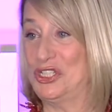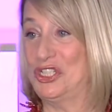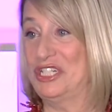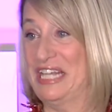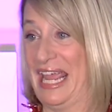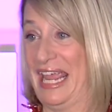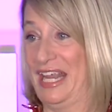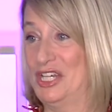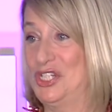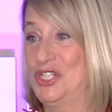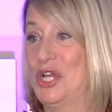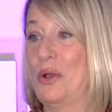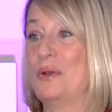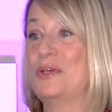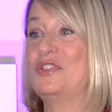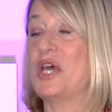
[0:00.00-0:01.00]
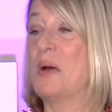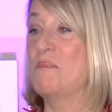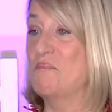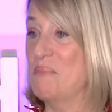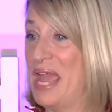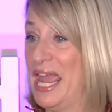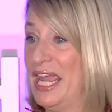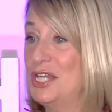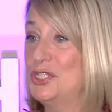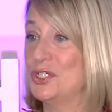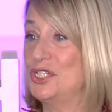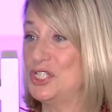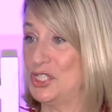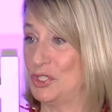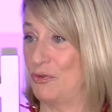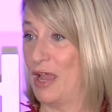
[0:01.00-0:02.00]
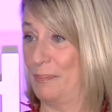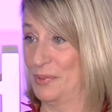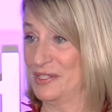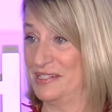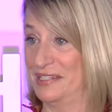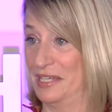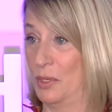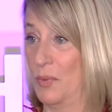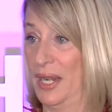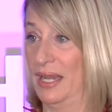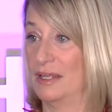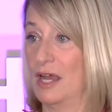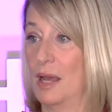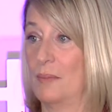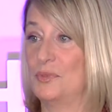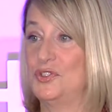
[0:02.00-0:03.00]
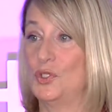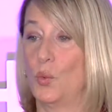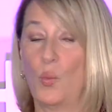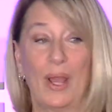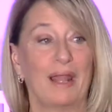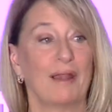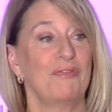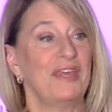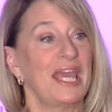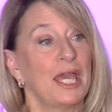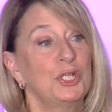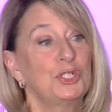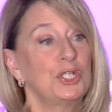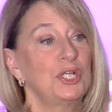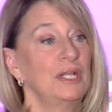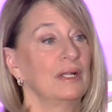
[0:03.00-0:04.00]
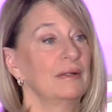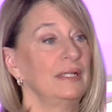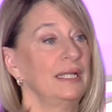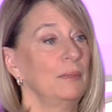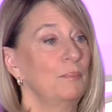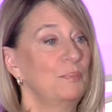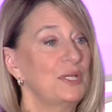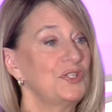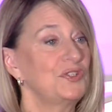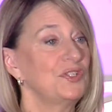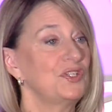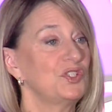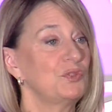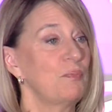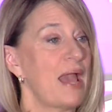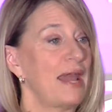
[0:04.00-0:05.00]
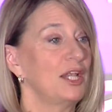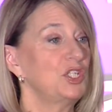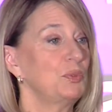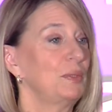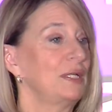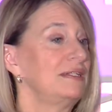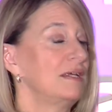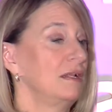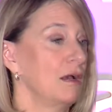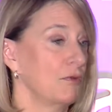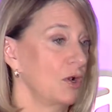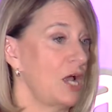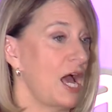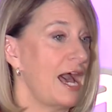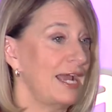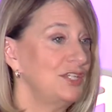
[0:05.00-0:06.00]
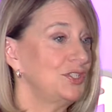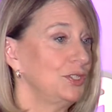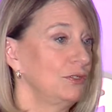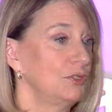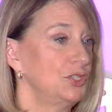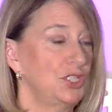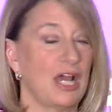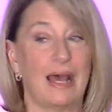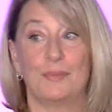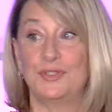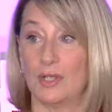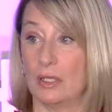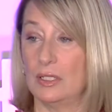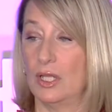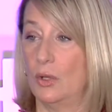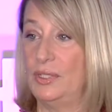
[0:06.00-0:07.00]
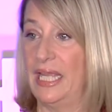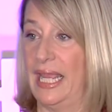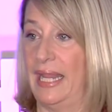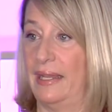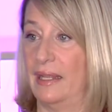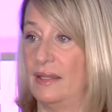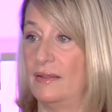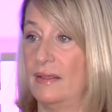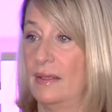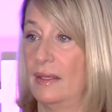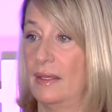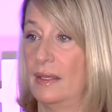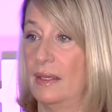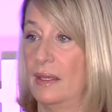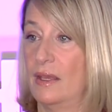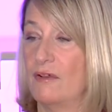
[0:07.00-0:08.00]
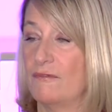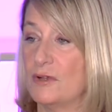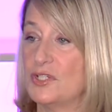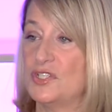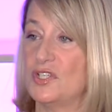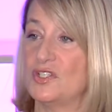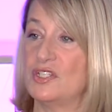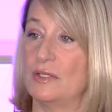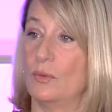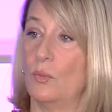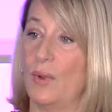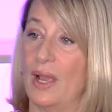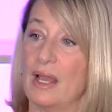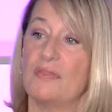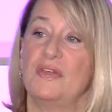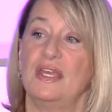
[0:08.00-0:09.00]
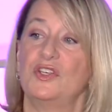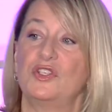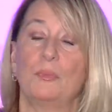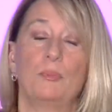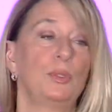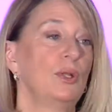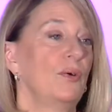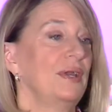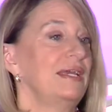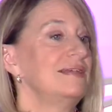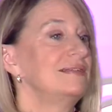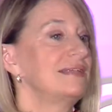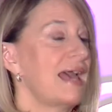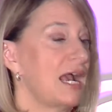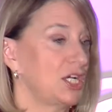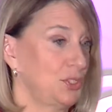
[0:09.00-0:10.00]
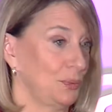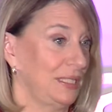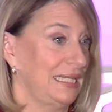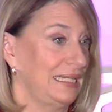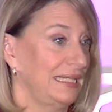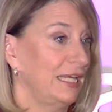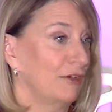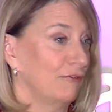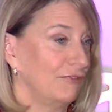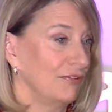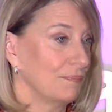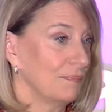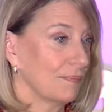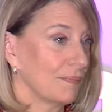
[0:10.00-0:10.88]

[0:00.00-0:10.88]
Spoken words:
to date shows a major discrepancy when it comes to where the engineering, business, management, and other high-skilled jobs are located versus where these employees actually live.